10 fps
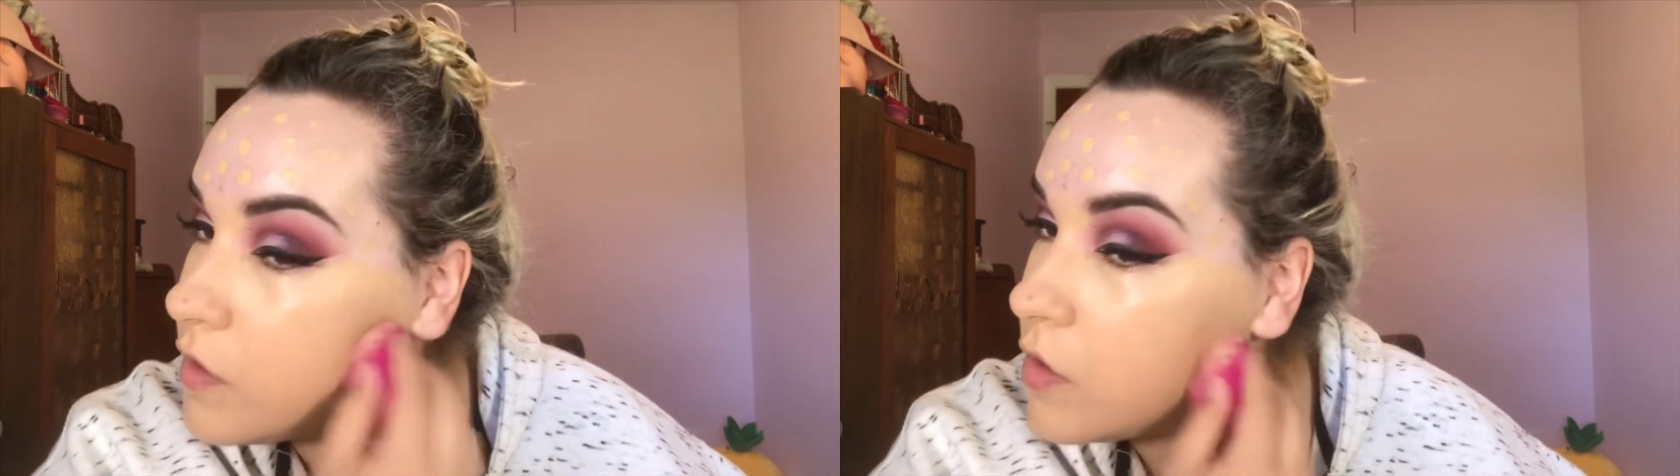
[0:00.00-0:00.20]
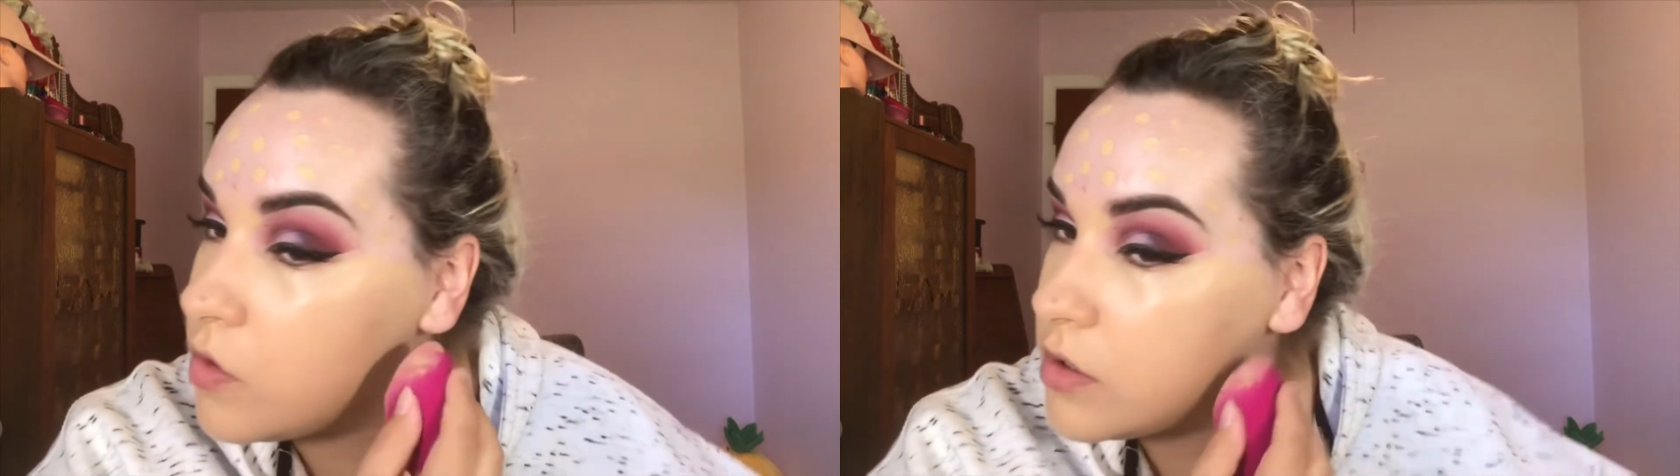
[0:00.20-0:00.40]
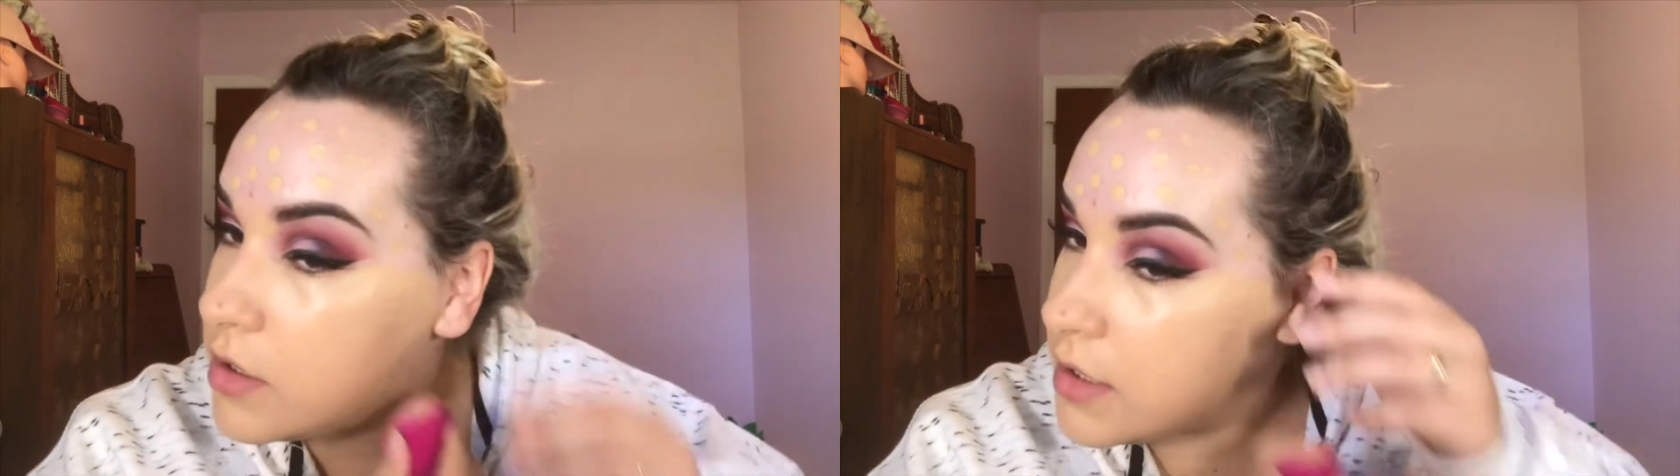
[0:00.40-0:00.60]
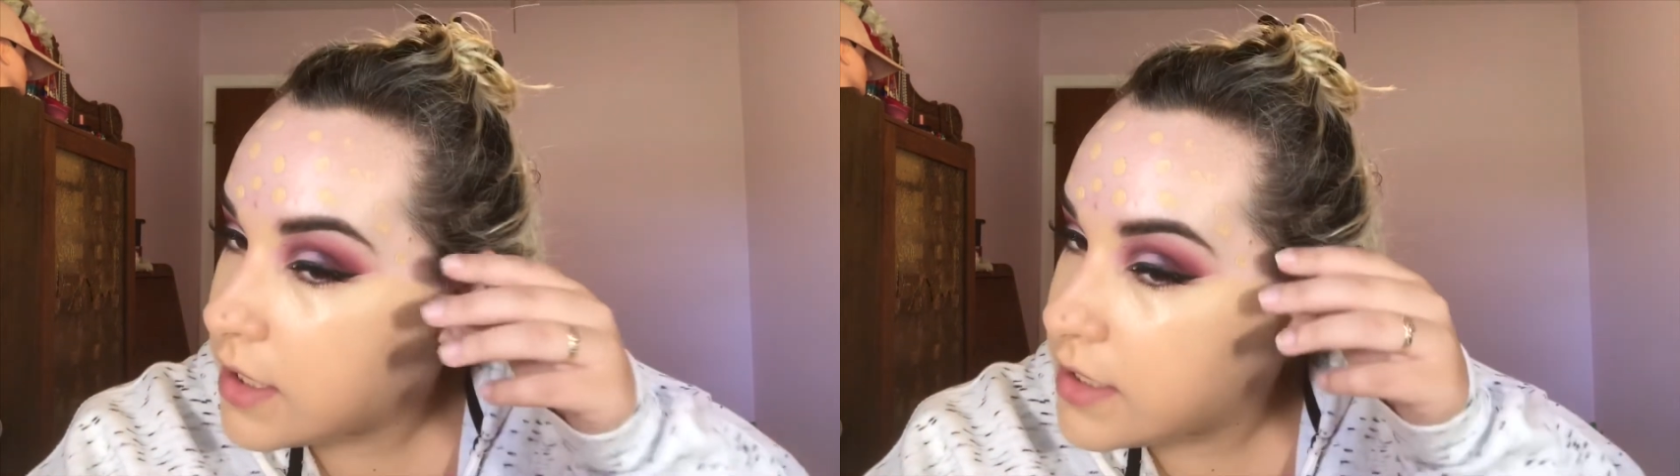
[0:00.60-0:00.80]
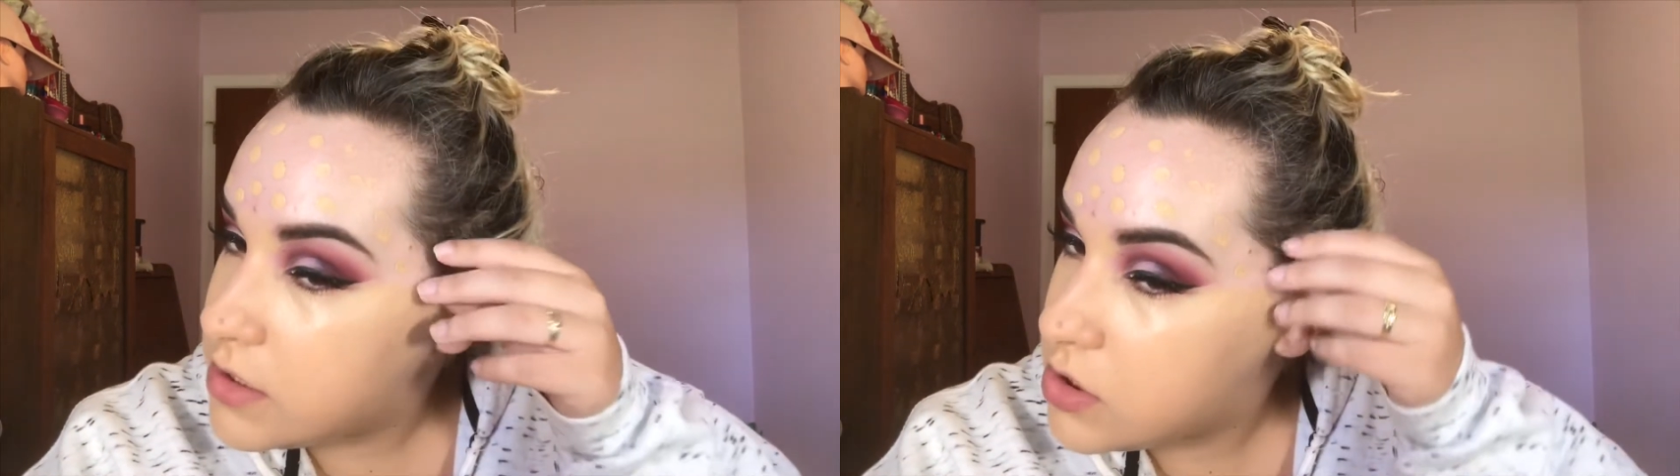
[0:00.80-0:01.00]
The only thing
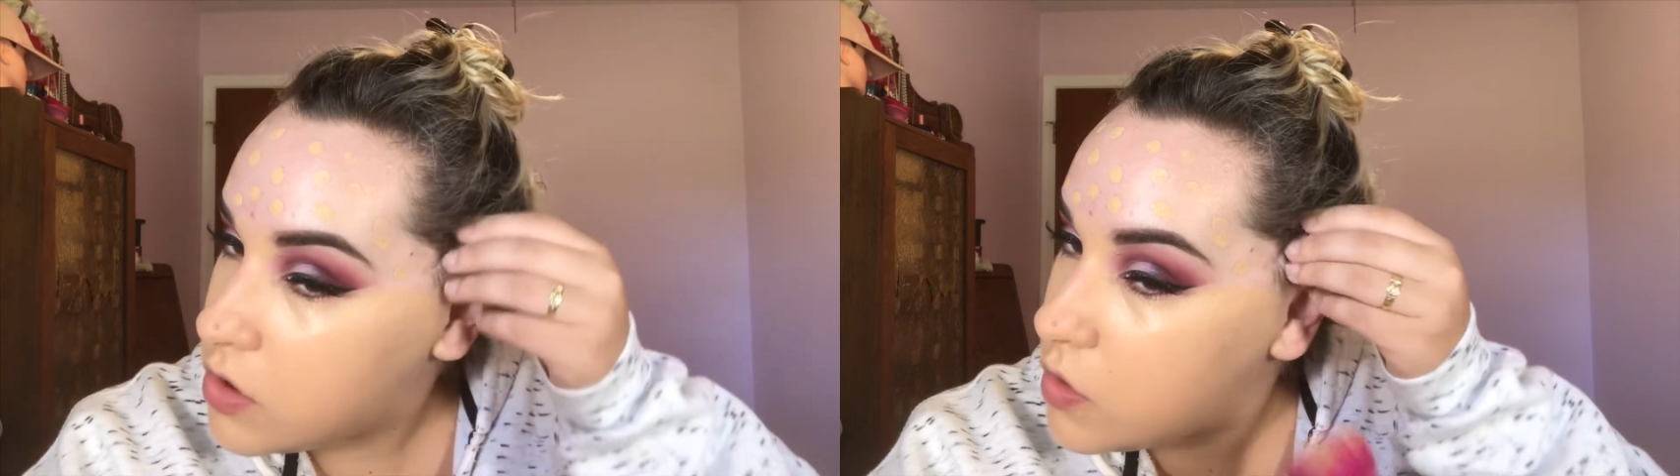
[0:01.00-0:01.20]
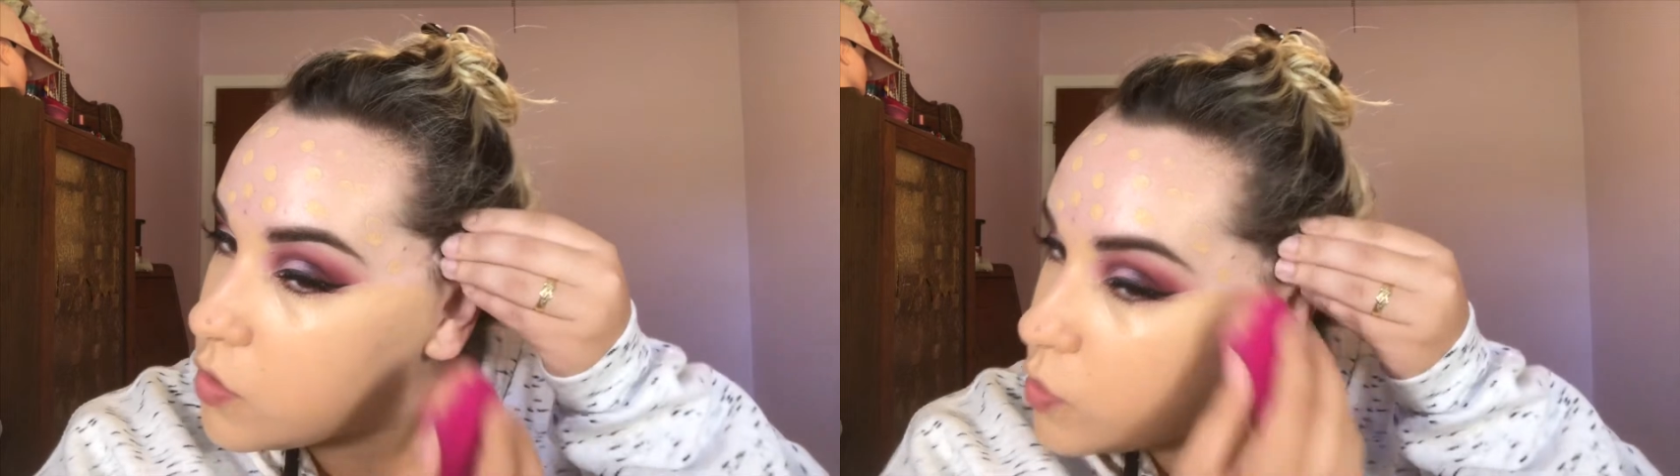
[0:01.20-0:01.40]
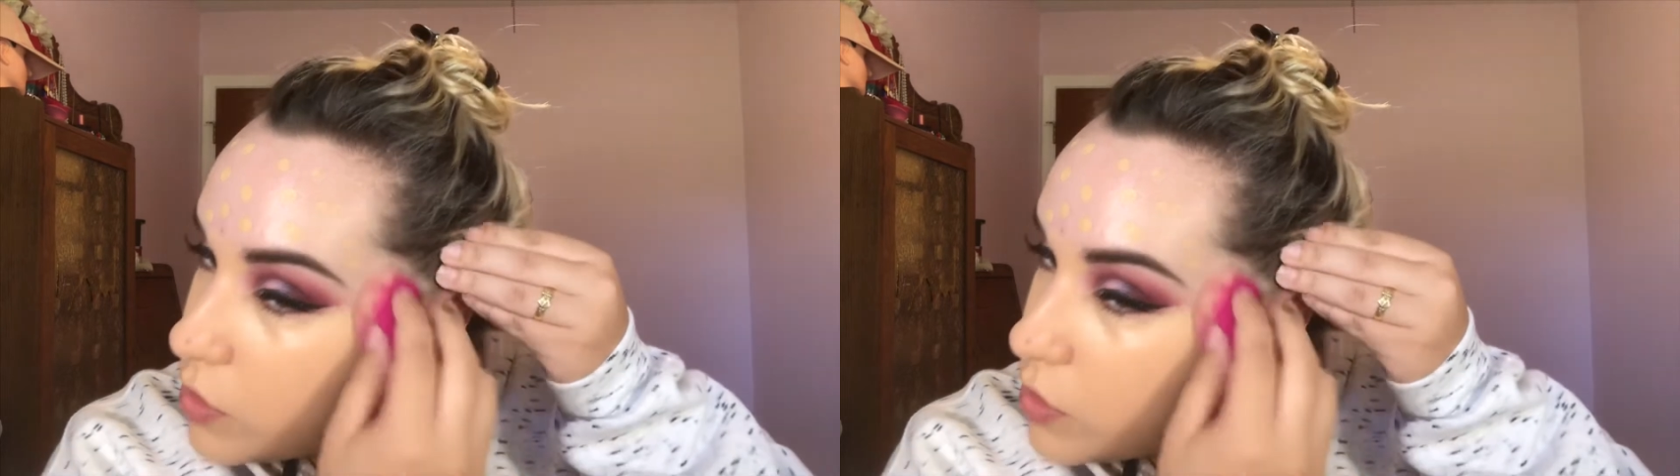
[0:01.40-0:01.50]
I don't